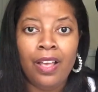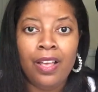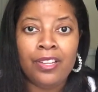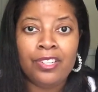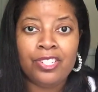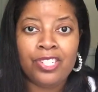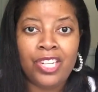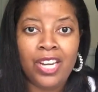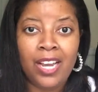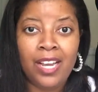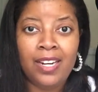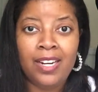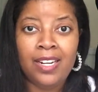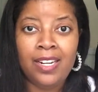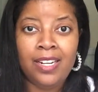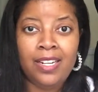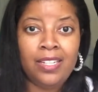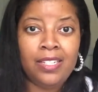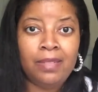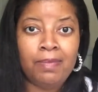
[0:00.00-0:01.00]

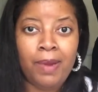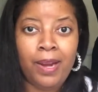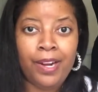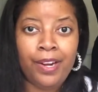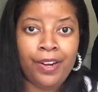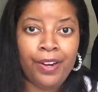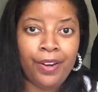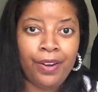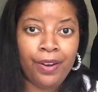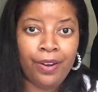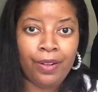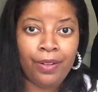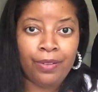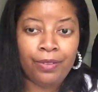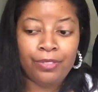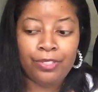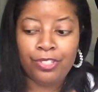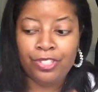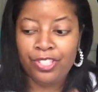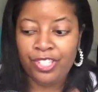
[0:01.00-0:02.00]
Shannon is my
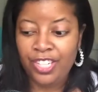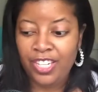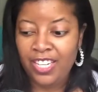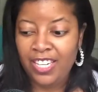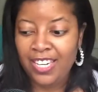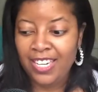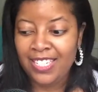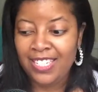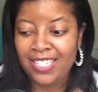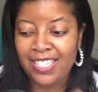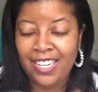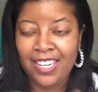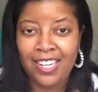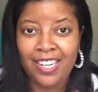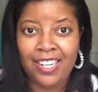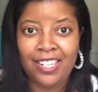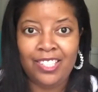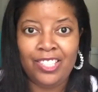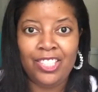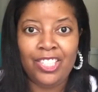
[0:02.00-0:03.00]
girl. She has done
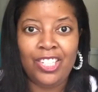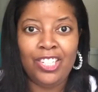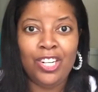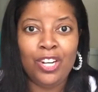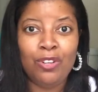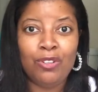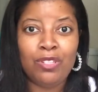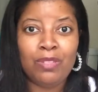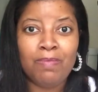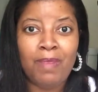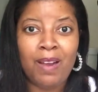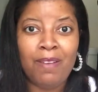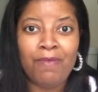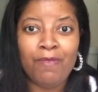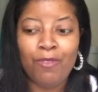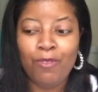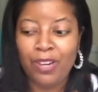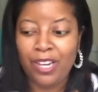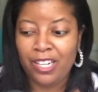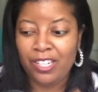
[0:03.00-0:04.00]
it. She knows my
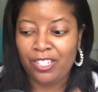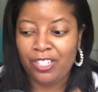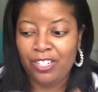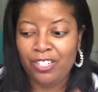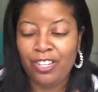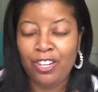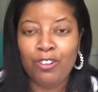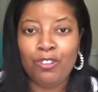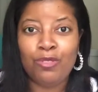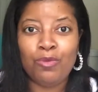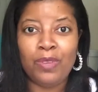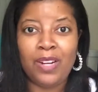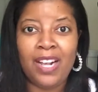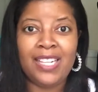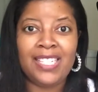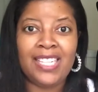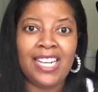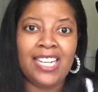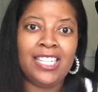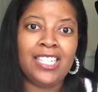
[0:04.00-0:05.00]
voice. She knows when
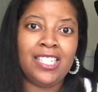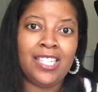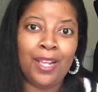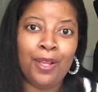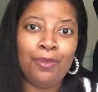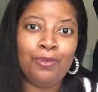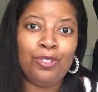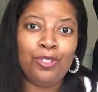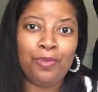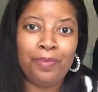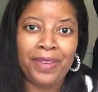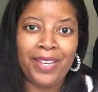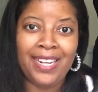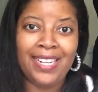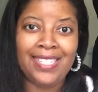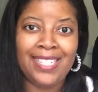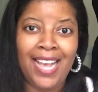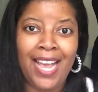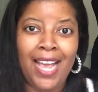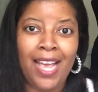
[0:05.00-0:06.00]
I say so too
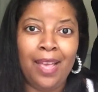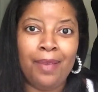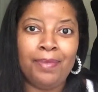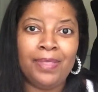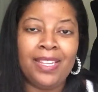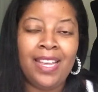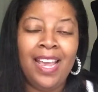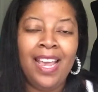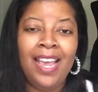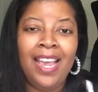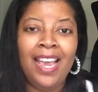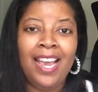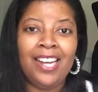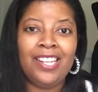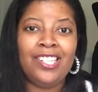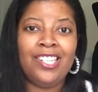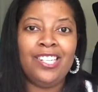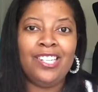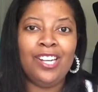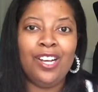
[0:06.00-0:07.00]
many times,
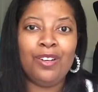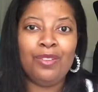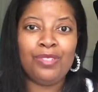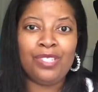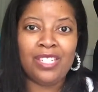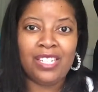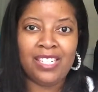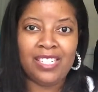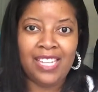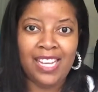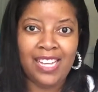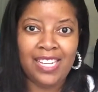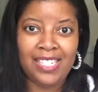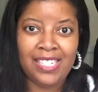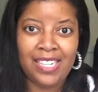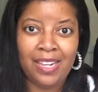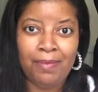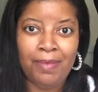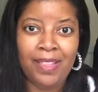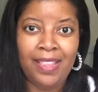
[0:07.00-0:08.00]
and she knows to take
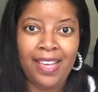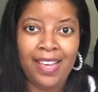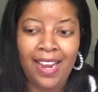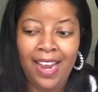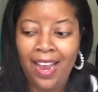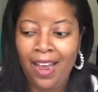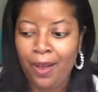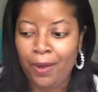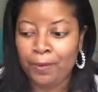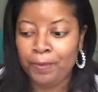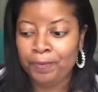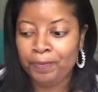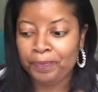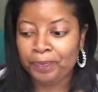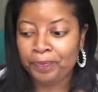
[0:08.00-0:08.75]
some of that out.